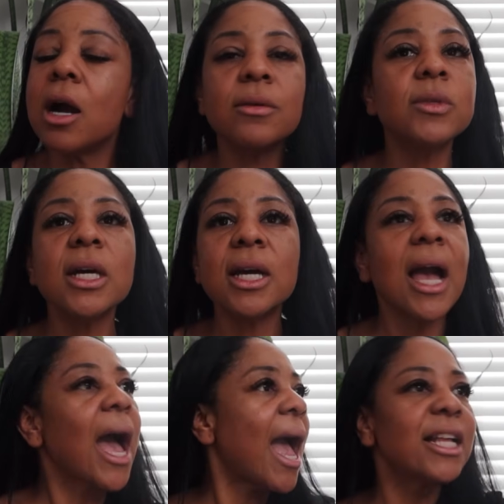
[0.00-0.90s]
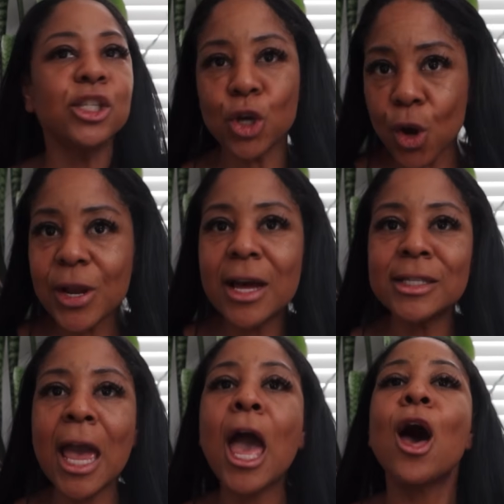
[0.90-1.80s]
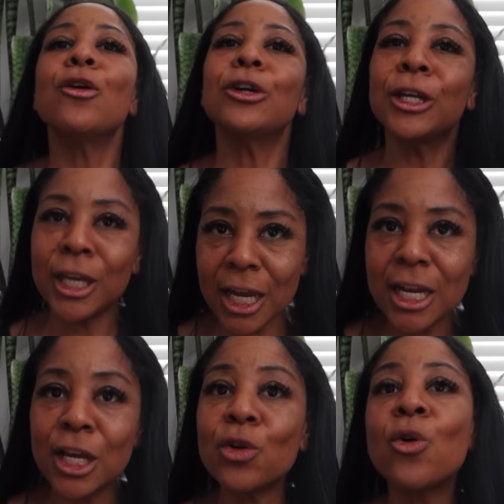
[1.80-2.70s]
Look, I had to go downtown, get it,